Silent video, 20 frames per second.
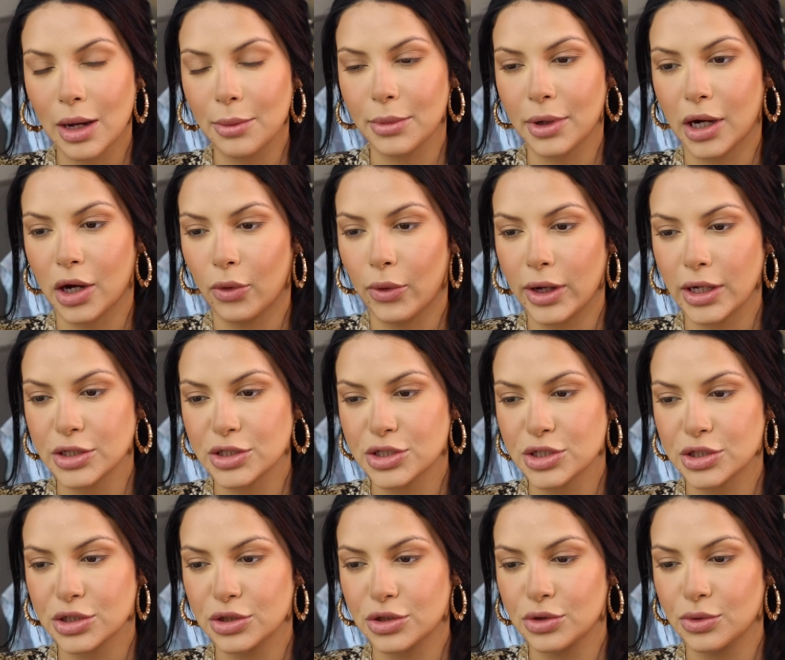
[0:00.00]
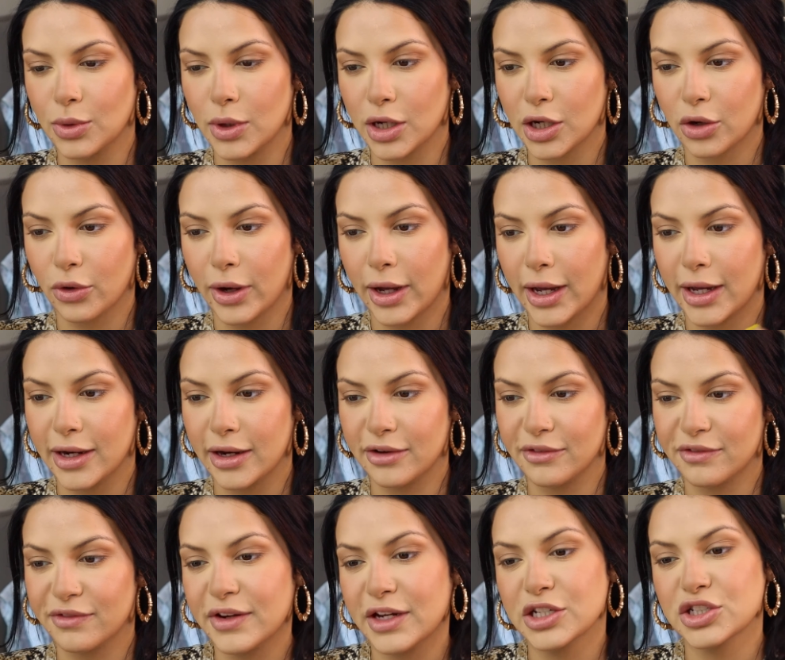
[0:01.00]
I'm going to go ahead
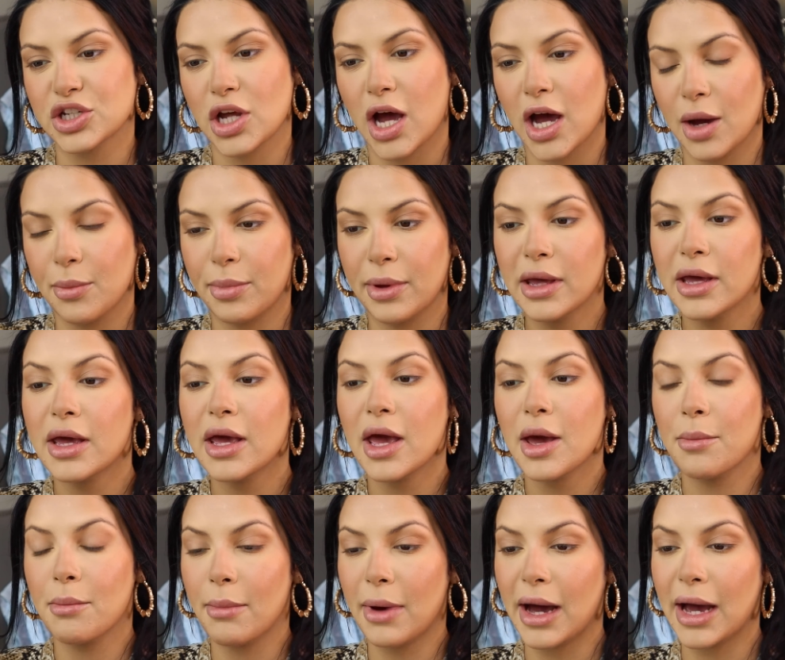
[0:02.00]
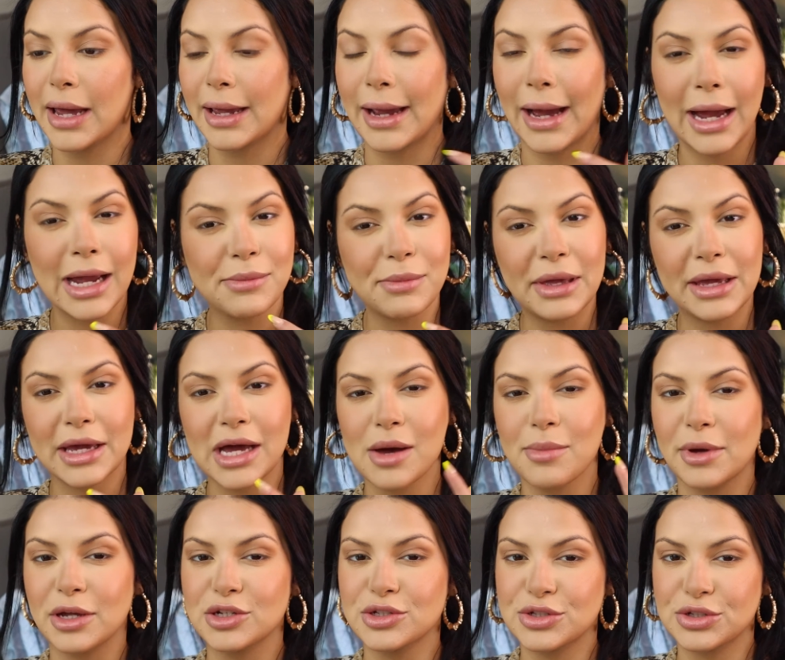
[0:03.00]
and finish up my eye
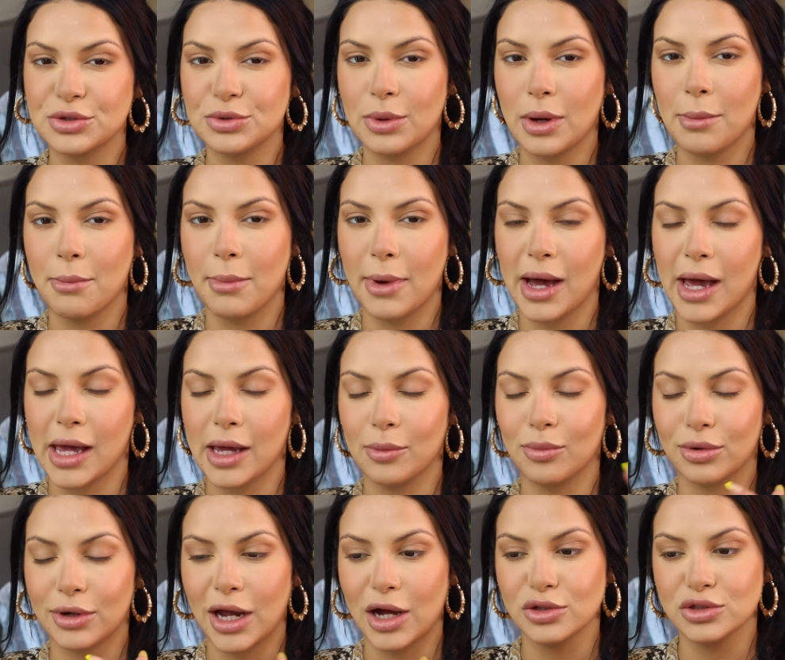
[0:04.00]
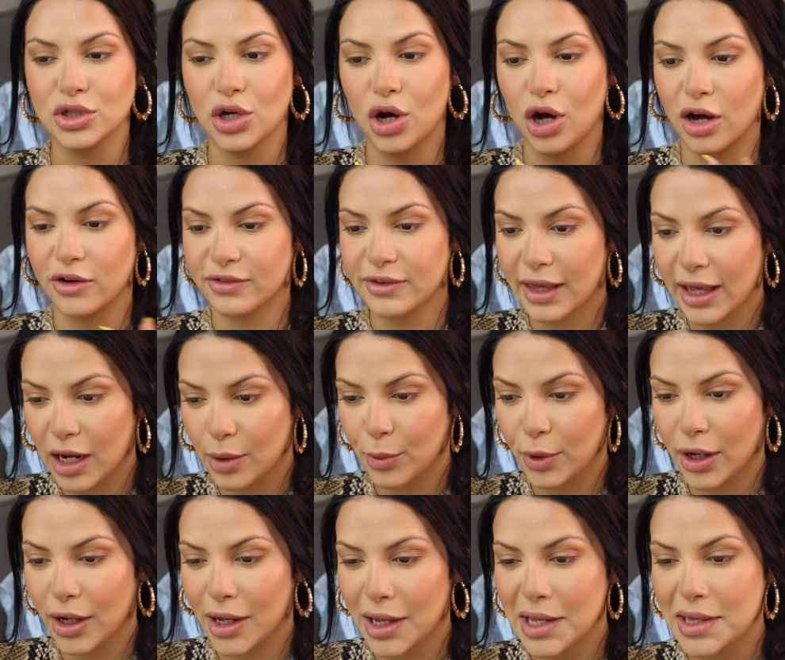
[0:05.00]
makeup and do my brows off
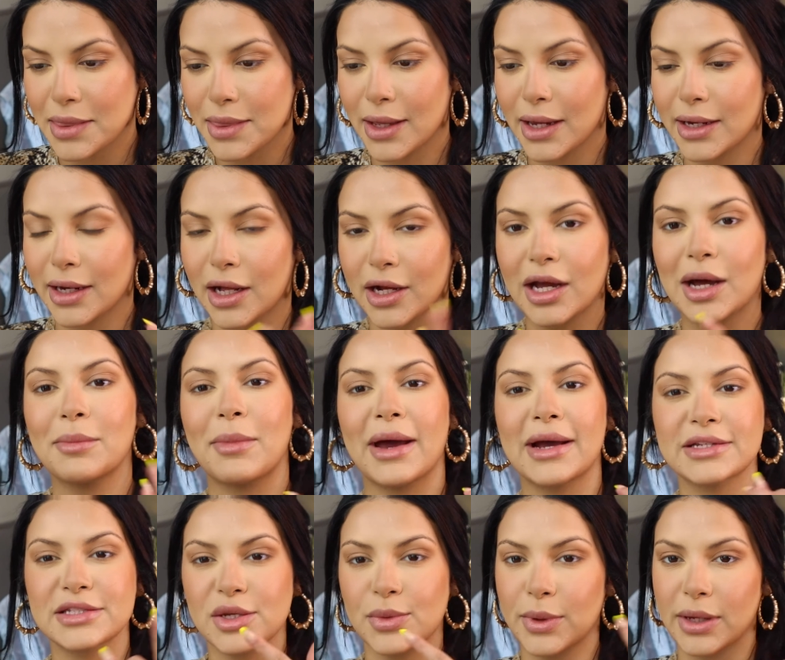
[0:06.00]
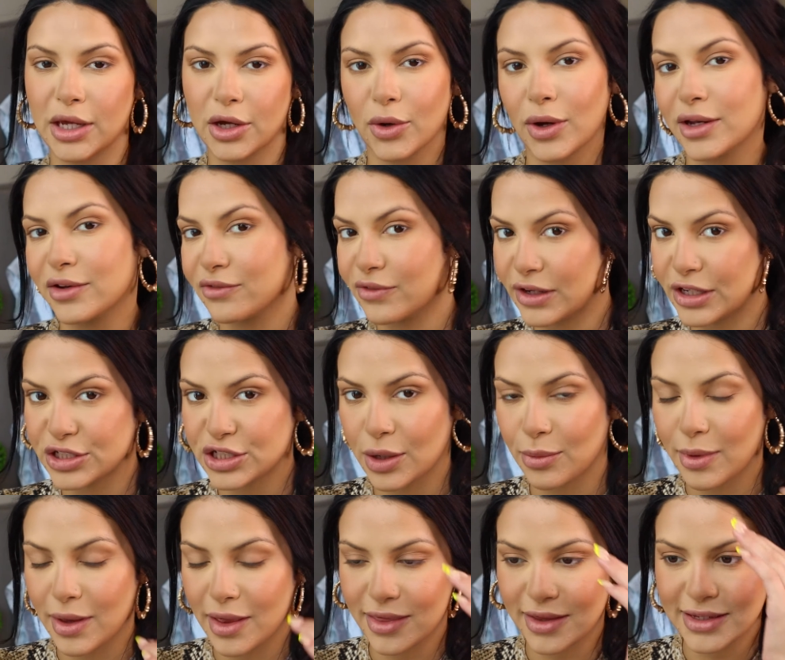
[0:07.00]
camera, and then I'll come back so we can go ahead and finish
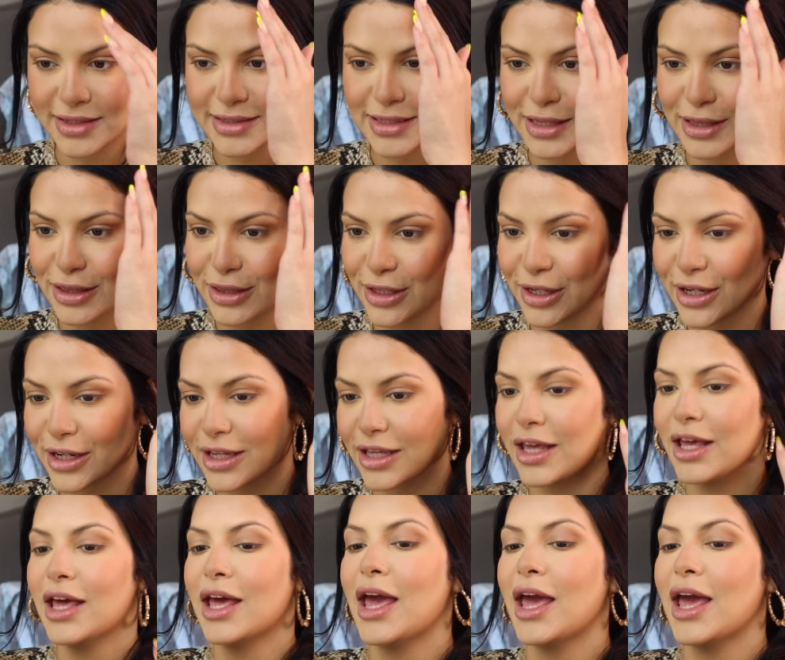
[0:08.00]
up this look.